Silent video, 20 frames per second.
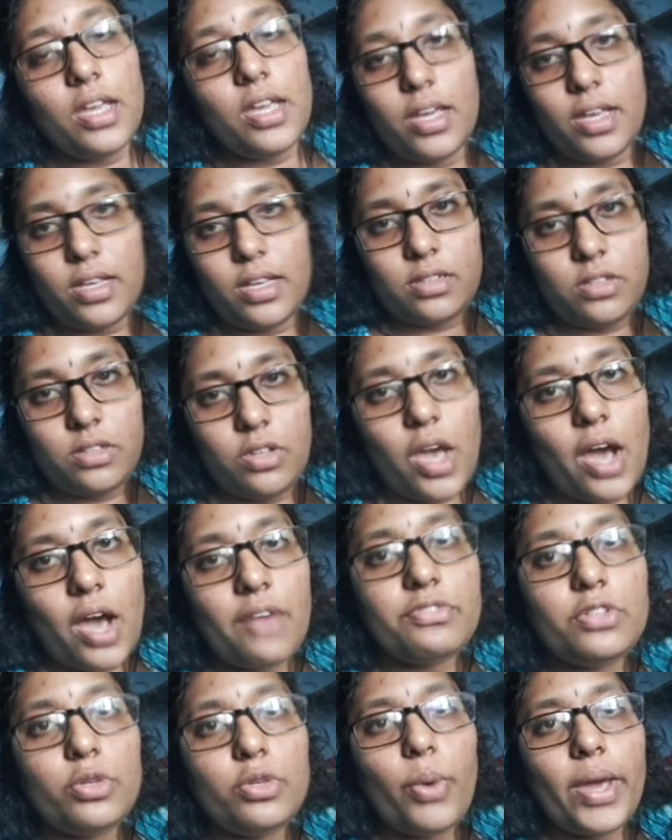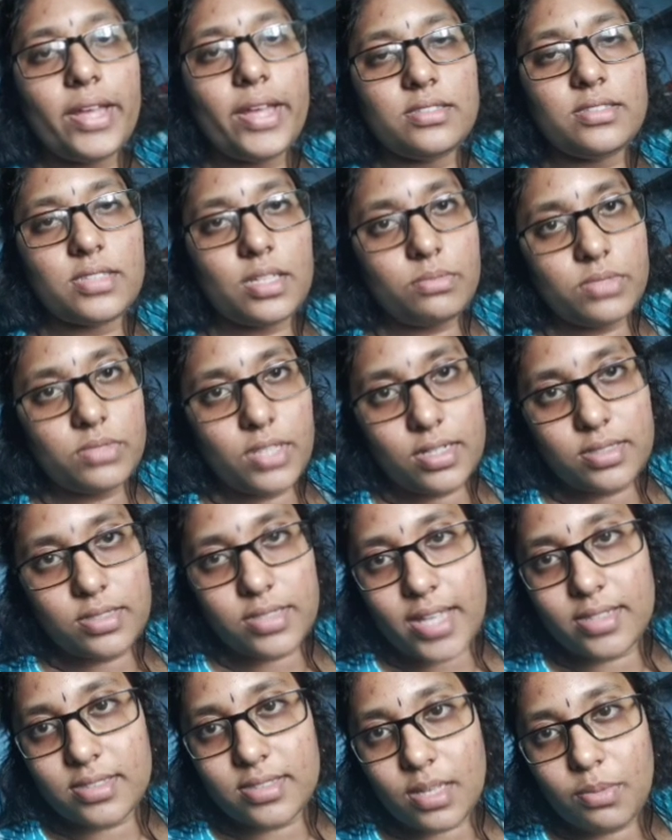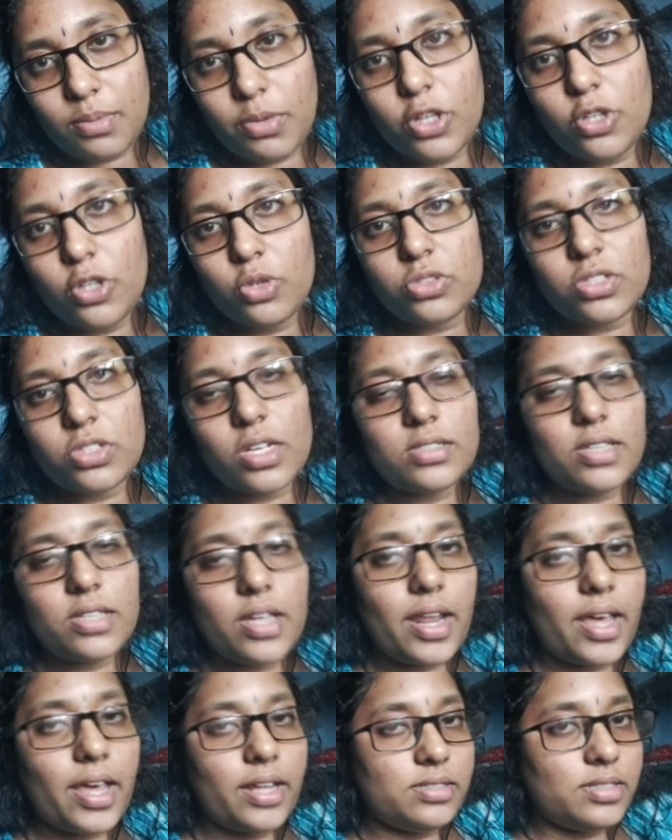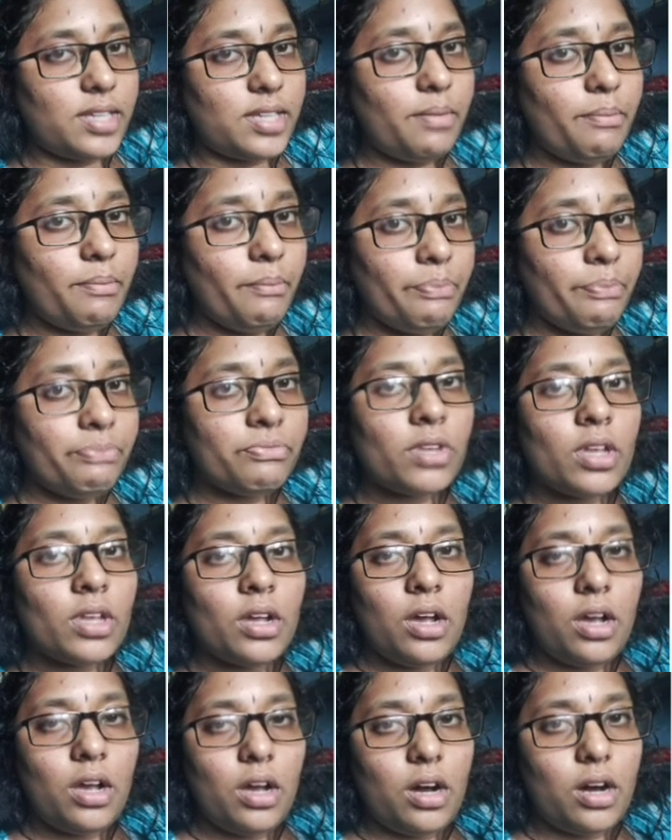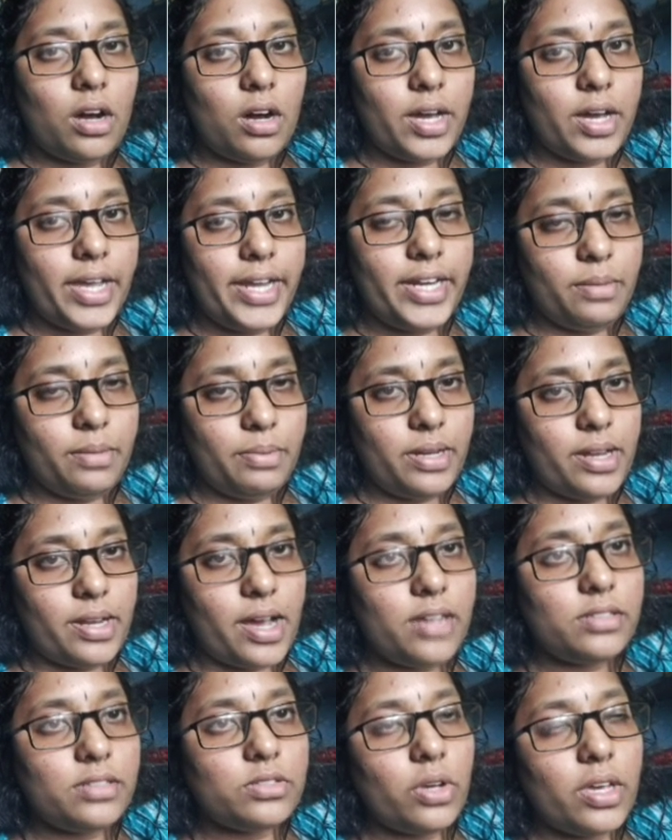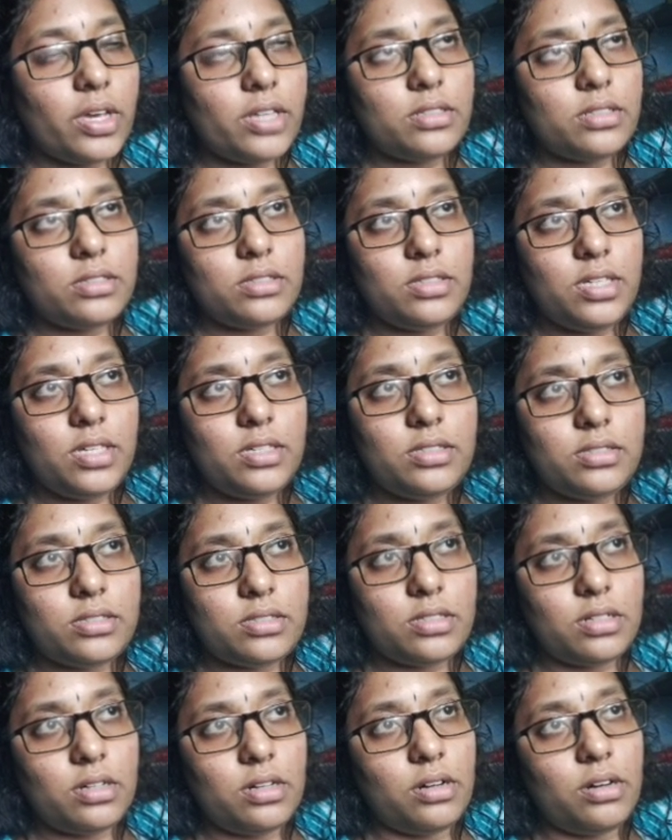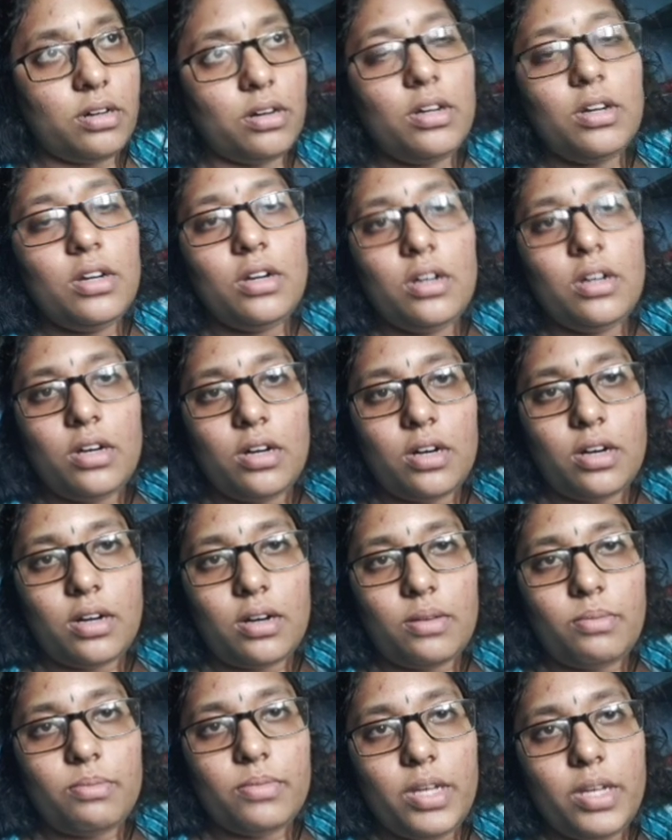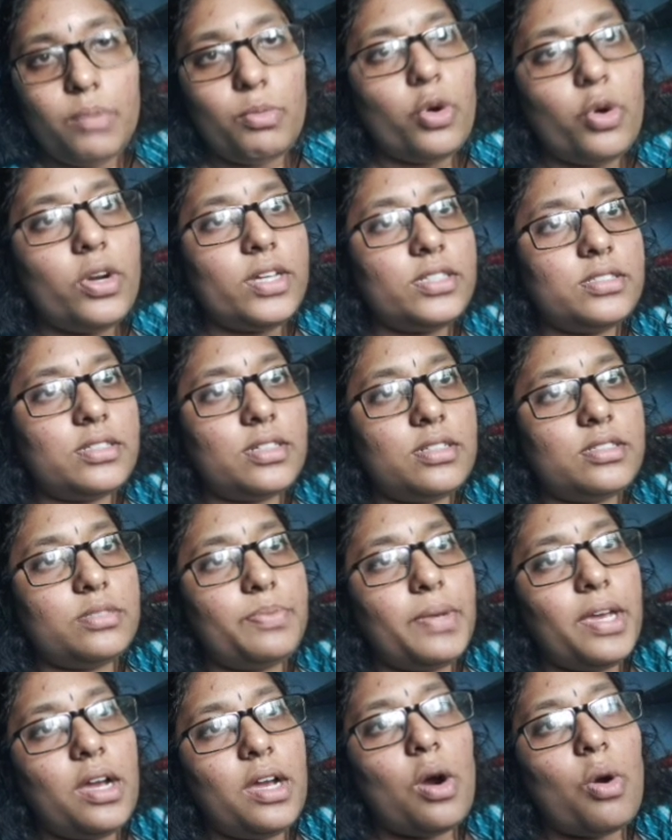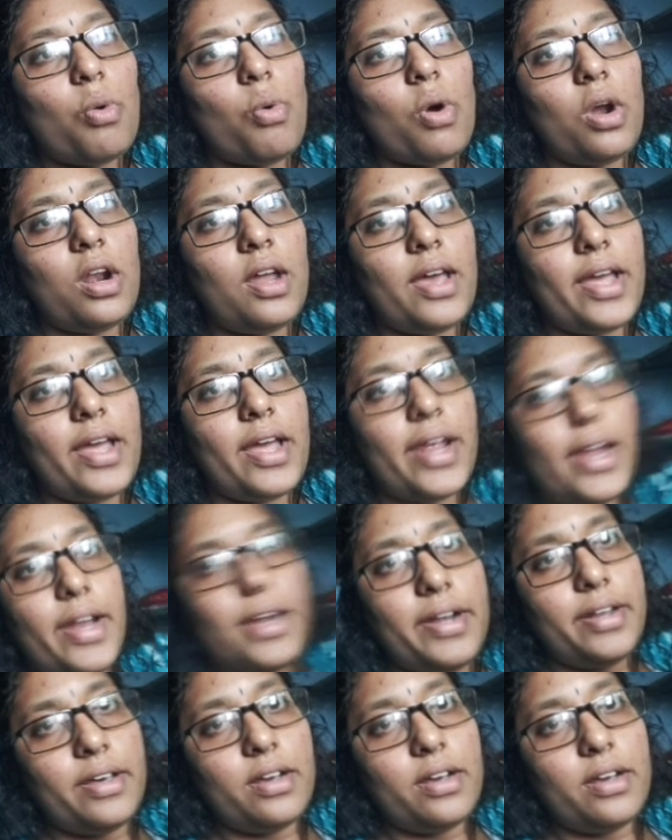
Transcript: and you have two enzymes, that is enzyme inducers and enzyme inhibitors. So in these mnemonics, that is peacock walla, and